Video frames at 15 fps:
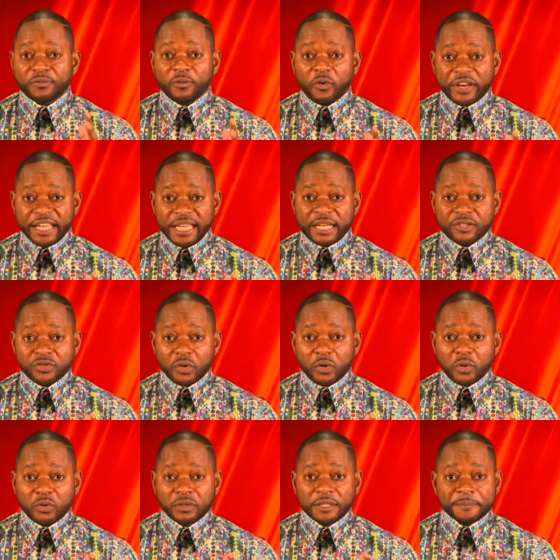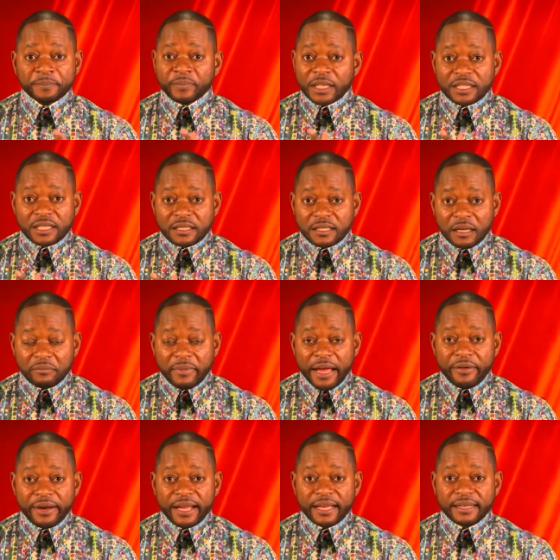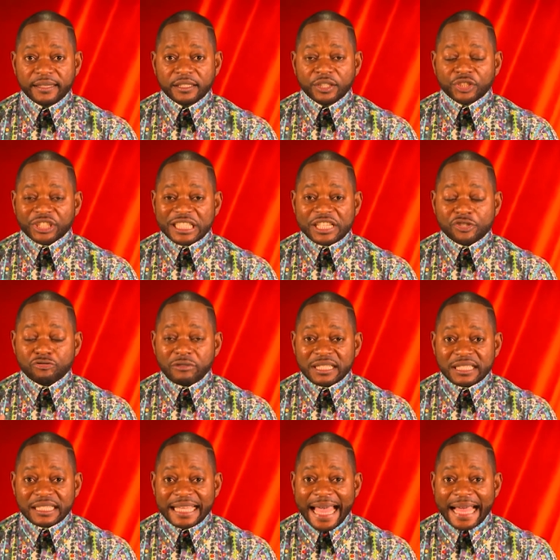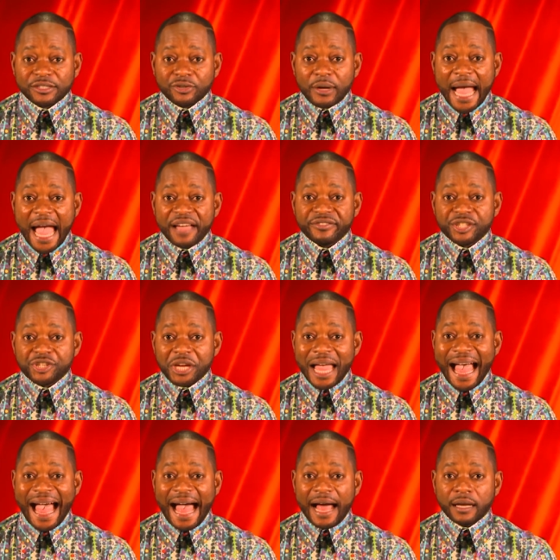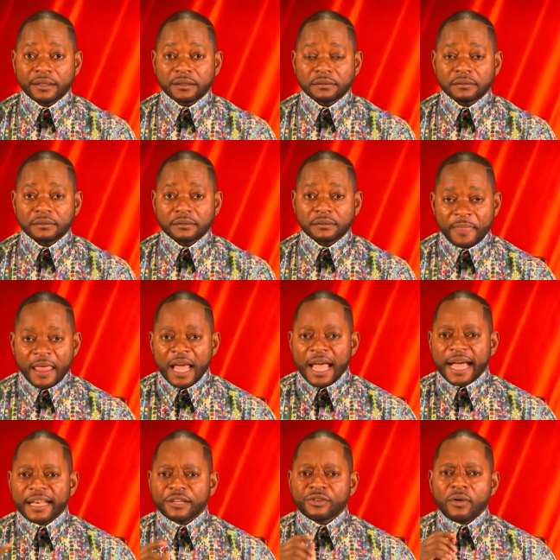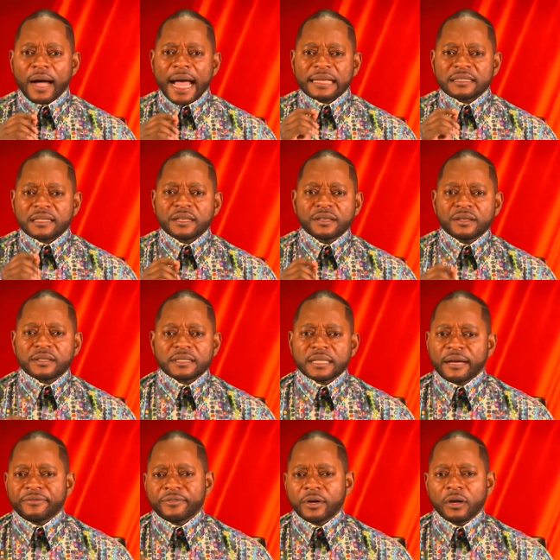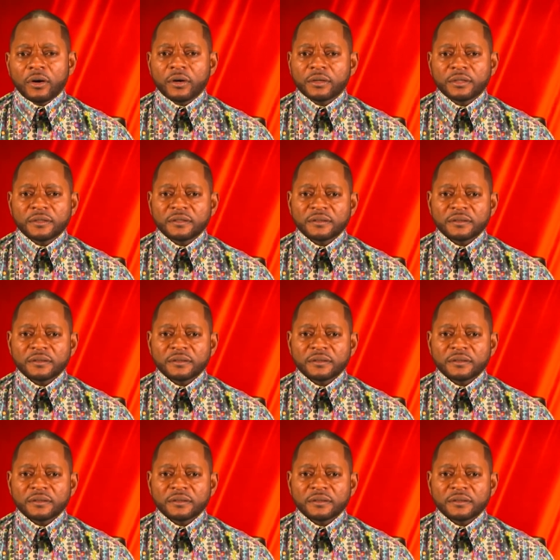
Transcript: 40 years old. She's not married. She's trusting God to have a child. And are you asking yourself, Lord,